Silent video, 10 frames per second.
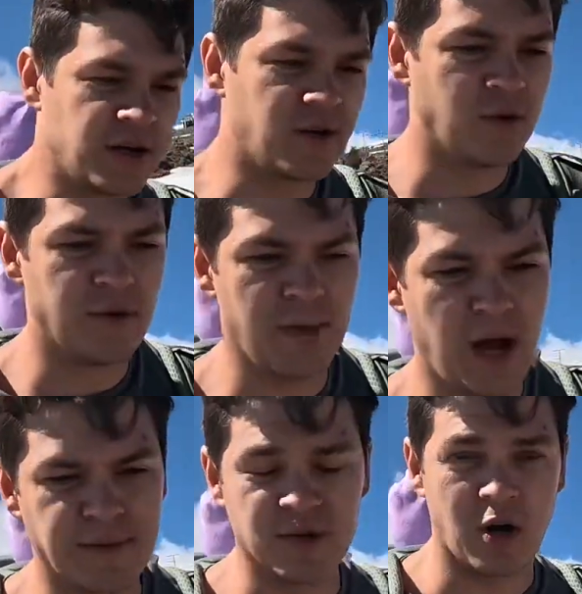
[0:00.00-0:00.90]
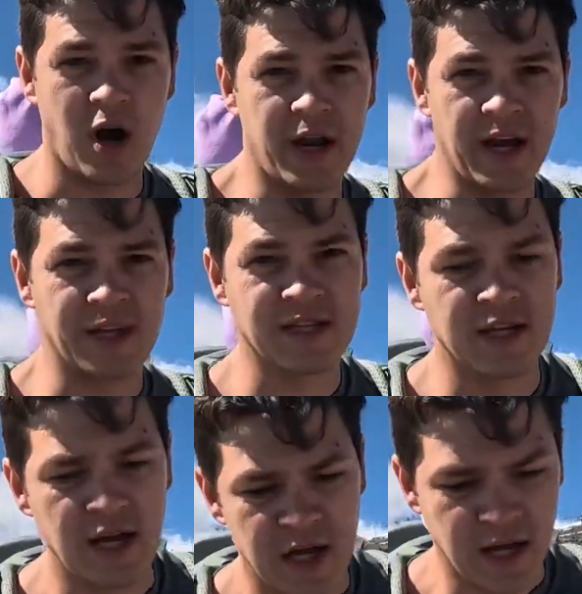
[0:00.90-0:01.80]
Google Maps or Onyx,
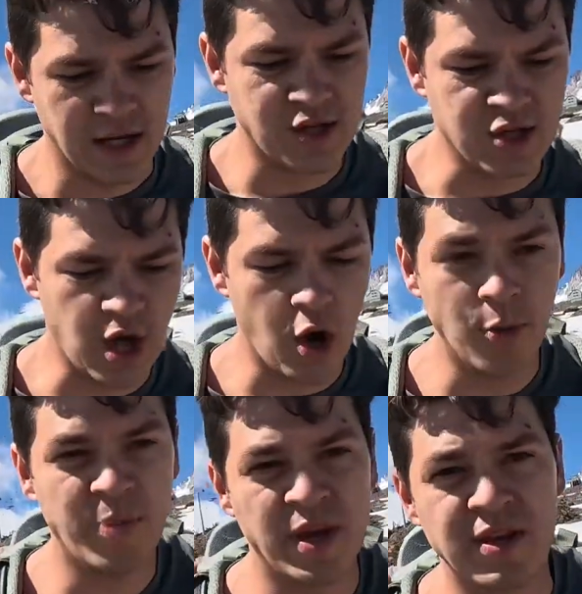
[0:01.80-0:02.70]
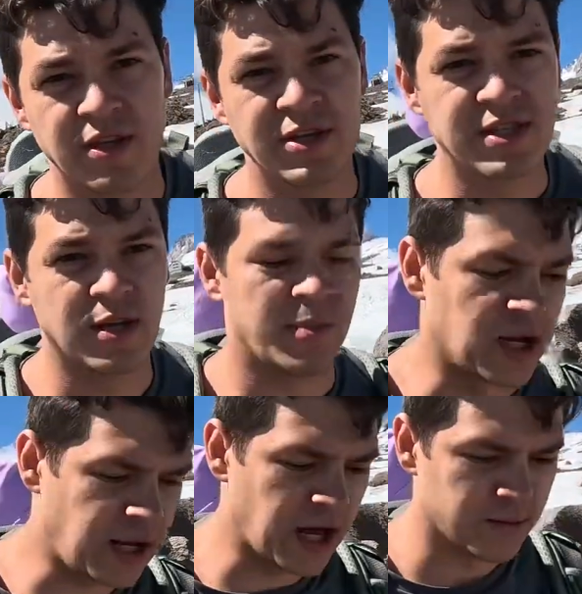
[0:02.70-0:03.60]
and just hoping that there's going to be
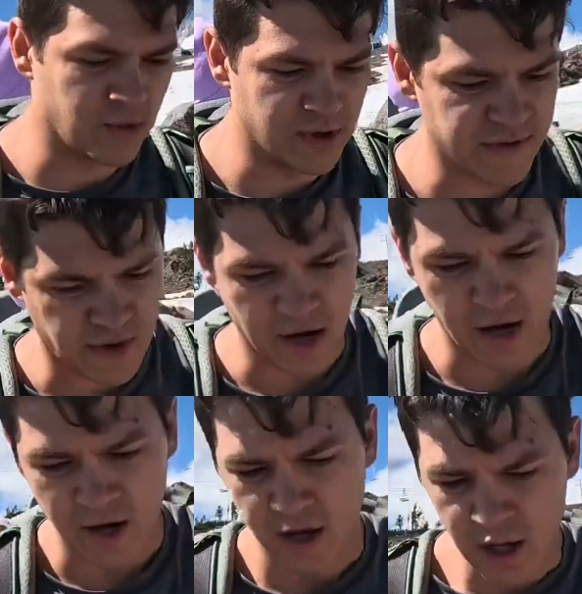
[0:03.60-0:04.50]
an animal over there.